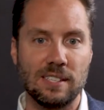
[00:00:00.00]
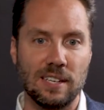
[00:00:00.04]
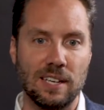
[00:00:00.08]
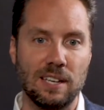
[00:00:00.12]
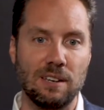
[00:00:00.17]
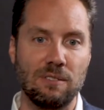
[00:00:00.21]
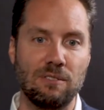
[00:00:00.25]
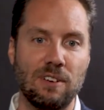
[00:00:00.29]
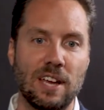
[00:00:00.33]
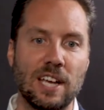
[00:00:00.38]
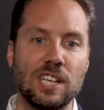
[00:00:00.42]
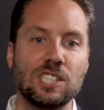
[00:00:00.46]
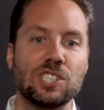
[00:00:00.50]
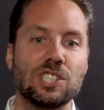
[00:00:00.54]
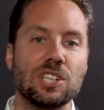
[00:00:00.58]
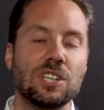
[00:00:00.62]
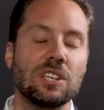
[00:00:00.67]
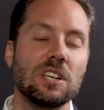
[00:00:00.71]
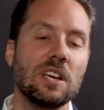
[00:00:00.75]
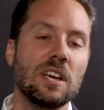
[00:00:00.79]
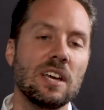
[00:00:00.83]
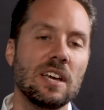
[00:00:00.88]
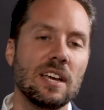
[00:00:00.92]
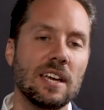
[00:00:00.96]
to innovation
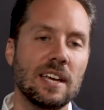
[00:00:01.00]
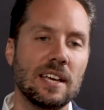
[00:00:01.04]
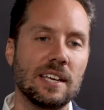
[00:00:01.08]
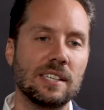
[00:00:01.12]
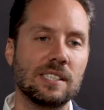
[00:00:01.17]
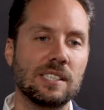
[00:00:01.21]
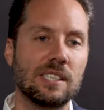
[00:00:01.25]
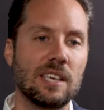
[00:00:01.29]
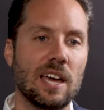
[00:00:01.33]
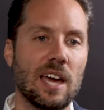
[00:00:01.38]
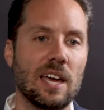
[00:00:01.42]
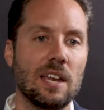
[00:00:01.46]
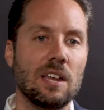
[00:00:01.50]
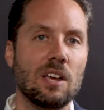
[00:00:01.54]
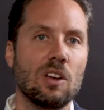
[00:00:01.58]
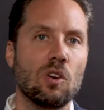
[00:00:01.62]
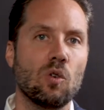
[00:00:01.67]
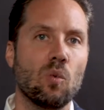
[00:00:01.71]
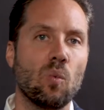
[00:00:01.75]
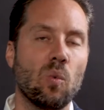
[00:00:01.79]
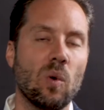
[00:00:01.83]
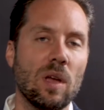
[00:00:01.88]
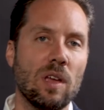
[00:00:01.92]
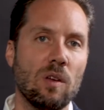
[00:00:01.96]
is that
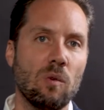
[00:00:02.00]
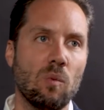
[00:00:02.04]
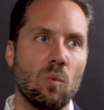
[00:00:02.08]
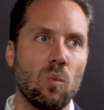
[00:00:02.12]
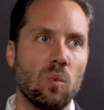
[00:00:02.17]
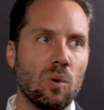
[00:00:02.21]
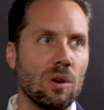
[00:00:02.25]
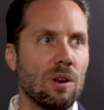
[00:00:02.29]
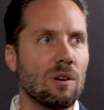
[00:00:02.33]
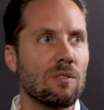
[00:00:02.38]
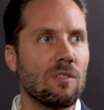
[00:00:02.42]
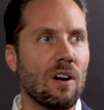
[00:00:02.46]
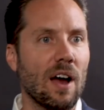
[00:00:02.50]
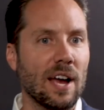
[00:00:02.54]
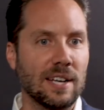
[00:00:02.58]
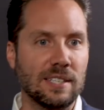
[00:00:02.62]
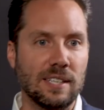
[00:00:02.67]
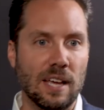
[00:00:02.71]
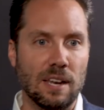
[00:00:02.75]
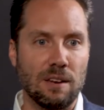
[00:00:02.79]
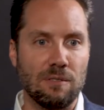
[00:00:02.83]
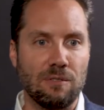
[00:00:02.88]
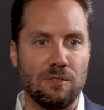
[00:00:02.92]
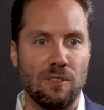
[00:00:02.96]
we would have
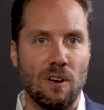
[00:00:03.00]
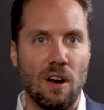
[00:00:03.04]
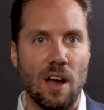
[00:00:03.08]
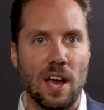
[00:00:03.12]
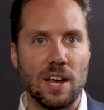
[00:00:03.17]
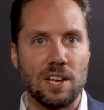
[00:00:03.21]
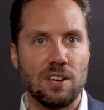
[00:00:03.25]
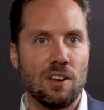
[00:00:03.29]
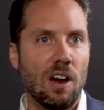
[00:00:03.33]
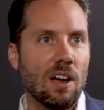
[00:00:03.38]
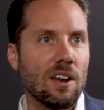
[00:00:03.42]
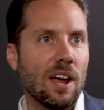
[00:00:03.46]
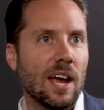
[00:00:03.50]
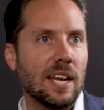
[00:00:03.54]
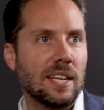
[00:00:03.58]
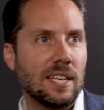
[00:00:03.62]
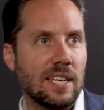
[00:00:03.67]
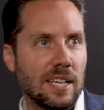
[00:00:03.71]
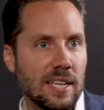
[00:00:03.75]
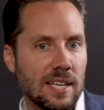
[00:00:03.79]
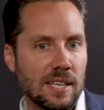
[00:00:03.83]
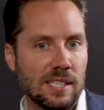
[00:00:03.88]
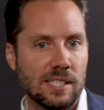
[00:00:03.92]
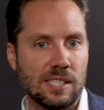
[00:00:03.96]
identified not
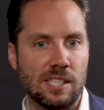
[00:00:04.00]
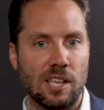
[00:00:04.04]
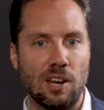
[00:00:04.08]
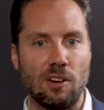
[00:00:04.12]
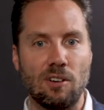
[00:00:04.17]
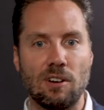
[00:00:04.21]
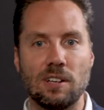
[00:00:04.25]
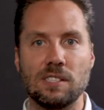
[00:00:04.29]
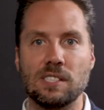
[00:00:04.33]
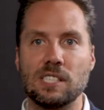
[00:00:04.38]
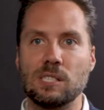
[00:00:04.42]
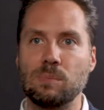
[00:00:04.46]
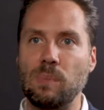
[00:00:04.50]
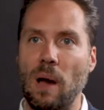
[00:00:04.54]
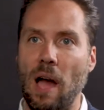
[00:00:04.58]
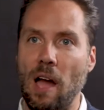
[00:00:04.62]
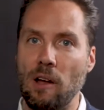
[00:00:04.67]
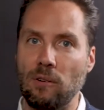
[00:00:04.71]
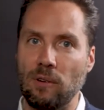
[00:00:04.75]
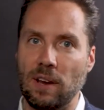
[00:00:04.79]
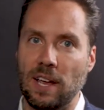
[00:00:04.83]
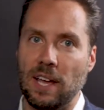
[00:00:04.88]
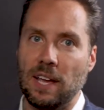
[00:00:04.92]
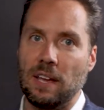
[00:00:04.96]
ideas that are
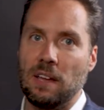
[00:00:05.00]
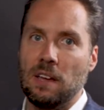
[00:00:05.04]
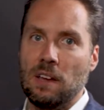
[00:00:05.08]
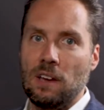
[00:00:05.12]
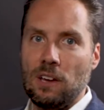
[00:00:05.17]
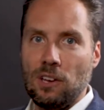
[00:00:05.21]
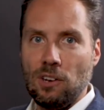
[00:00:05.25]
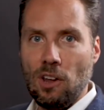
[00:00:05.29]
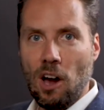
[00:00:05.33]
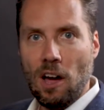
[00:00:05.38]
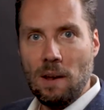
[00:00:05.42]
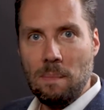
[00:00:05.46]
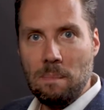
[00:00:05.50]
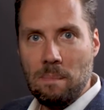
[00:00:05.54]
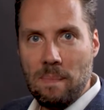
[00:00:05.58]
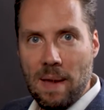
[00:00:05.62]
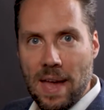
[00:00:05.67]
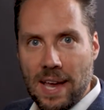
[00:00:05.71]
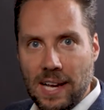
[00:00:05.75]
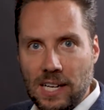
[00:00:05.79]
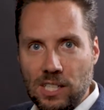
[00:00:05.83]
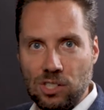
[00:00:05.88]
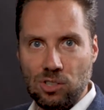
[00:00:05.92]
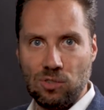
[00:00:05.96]
inspiring, not
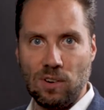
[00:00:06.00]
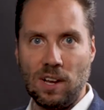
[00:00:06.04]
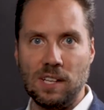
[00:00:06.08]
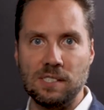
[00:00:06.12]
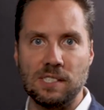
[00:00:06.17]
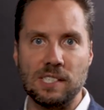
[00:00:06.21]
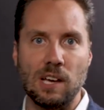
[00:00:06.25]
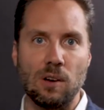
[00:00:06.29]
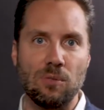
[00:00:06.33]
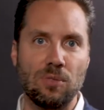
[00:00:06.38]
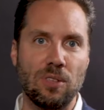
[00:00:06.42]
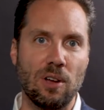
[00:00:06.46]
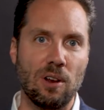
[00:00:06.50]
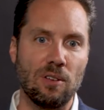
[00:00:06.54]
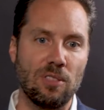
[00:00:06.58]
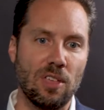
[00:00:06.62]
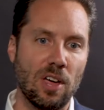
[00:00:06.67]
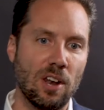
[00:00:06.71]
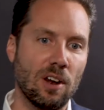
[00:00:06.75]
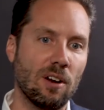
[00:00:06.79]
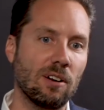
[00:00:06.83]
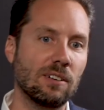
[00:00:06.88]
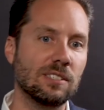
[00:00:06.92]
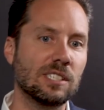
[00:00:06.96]
mega trends out there
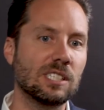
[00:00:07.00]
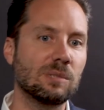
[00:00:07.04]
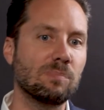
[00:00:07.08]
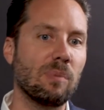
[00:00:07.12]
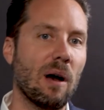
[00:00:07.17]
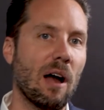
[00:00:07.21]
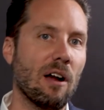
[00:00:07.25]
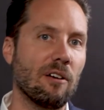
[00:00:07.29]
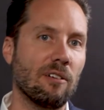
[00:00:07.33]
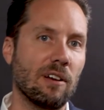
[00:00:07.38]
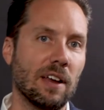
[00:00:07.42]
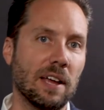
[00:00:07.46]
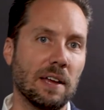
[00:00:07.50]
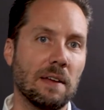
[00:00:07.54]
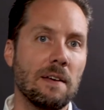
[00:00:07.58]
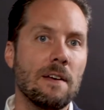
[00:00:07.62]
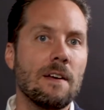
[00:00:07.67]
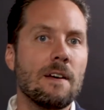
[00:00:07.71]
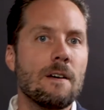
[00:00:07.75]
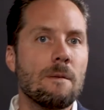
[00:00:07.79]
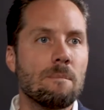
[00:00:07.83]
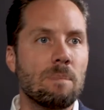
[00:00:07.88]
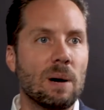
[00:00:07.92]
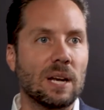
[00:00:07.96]
that are inspiring,
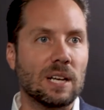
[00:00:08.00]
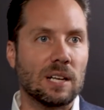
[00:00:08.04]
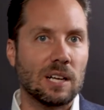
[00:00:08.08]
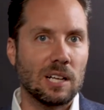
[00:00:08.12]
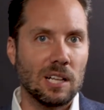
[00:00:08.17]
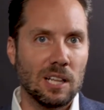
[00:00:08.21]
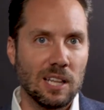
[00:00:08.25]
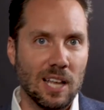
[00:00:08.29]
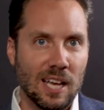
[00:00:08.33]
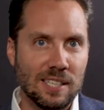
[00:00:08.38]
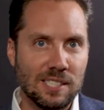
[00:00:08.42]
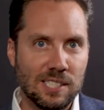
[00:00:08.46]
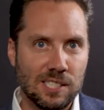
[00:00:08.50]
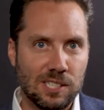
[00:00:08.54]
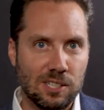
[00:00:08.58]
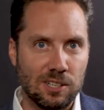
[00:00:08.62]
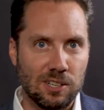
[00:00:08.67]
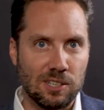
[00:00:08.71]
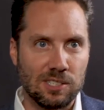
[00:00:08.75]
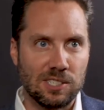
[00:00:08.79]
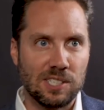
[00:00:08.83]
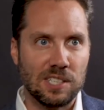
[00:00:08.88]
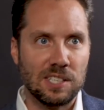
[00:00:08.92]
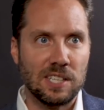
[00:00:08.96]
but
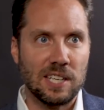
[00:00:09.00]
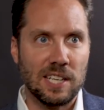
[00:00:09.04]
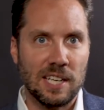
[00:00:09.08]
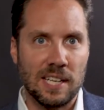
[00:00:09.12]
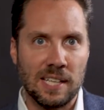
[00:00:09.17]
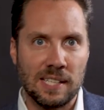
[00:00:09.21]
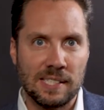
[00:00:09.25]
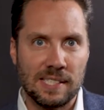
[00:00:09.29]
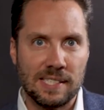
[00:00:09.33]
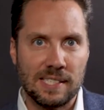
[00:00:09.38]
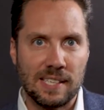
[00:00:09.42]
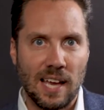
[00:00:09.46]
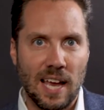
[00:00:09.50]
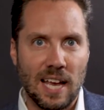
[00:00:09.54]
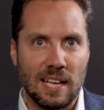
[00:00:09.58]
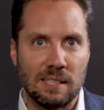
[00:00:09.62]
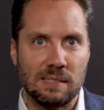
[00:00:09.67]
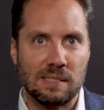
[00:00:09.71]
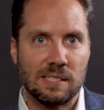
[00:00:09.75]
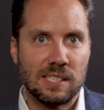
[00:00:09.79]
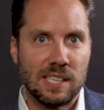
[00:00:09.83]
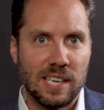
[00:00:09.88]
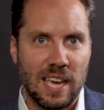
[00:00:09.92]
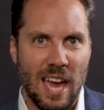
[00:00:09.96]
clusters and
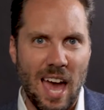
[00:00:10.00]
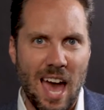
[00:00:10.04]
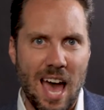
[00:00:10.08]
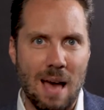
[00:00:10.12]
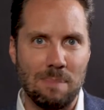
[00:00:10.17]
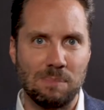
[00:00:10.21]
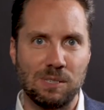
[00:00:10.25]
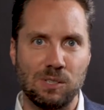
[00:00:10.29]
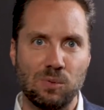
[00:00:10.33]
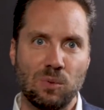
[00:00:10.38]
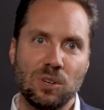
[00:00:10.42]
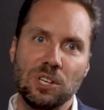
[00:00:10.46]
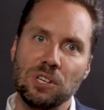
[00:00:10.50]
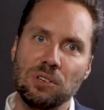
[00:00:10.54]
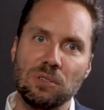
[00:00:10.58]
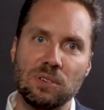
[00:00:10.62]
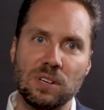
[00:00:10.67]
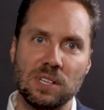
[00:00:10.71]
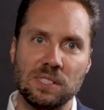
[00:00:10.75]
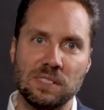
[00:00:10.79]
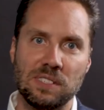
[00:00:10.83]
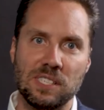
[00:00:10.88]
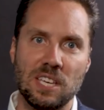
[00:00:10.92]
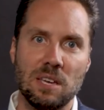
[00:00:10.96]
insights, gaps where you
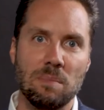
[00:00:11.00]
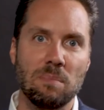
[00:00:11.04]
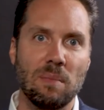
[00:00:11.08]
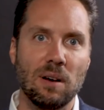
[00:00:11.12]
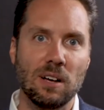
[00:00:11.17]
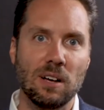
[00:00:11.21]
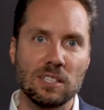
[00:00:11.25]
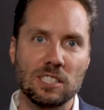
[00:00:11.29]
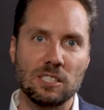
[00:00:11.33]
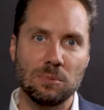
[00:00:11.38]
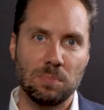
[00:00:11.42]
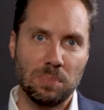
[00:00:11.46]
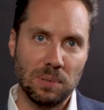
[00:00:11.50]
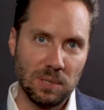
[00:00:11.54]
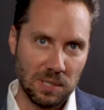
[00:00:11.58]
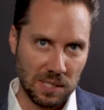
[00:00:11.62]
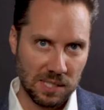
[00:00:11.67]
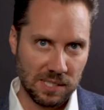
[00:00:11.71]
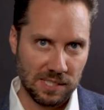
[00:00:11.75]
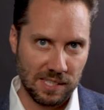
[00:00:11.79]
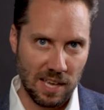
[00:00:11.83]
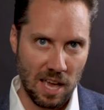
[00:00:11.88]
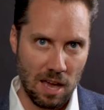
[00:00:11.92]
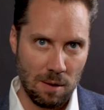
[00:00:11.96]
can see multiple
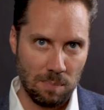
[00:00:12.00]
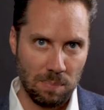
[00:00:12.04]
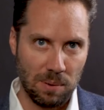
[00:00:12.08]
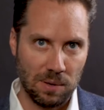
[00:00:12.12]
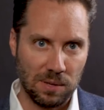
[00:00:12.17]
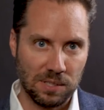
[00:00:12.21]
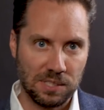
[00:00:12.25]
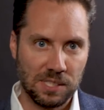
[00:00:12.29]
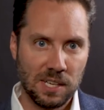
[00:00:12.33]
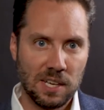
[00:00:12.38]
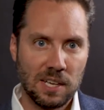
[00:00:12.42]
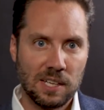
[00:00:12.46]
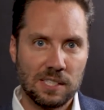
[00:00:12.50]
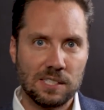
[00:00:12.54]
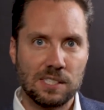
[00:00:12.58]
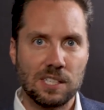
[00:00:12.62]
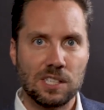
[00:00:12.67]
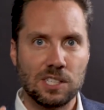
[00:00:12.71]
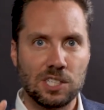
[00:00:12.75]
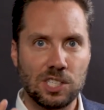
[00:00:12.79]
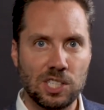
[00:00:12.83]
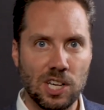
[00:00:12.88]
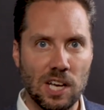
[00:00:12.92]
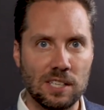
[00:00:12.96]
examples
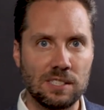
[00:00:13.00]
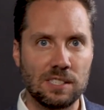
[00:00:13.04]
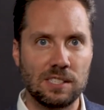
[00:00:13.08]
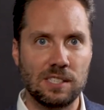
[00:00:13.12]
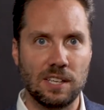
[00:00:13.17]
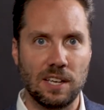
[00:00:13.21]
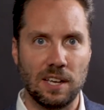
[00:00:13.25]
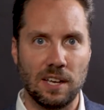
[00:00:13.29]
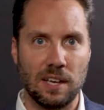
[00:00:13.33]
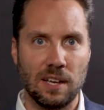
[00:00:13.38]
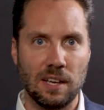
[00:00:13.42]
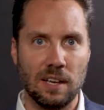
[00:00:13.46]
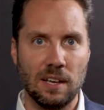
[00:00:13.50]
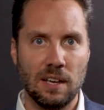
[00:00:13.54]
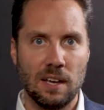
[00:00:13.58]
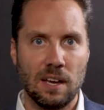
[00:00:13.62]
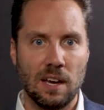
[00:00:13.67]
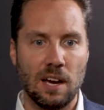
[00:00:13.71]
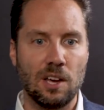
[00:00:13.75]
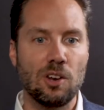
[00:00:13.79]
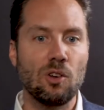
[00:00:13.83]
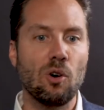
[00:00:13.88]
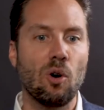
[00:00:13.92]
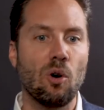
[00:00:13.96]
suggesting
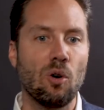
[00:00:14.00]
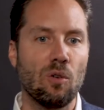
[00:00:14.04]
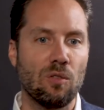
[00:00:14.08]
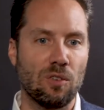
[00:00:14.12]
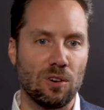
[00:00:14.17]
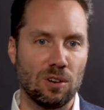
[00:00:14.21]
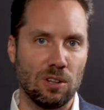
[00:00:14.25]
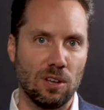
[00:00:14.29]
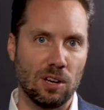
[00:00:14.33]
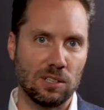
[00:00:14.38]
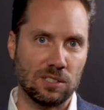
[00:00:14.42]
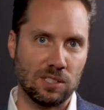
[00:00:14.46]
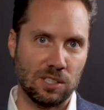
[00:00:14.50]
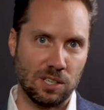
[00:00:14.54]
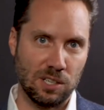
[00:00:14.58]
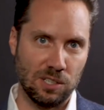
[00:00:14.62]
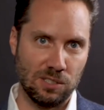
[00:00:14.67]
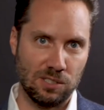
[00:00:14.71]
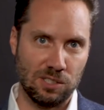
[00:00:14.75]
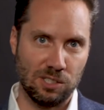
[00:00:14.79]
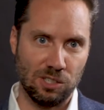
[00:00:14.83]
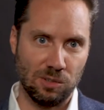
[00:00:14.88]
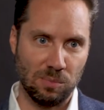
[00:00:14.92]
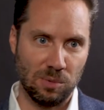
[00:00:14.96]
an overlooked
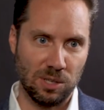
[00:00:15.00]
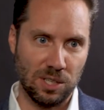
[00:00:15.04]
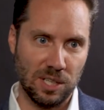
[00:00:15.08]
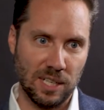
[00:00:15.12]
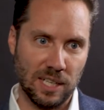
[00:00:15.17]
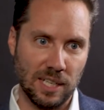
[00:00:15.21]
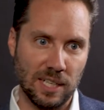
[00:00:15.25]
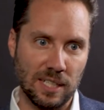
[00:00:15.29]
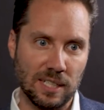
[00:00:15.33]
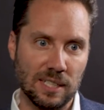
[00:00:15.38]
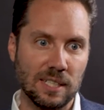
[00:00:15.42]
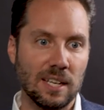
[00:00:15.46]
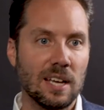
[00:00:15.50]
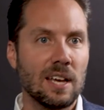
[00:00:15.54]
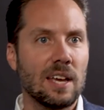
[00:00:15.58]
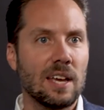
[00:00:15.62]
consumer need.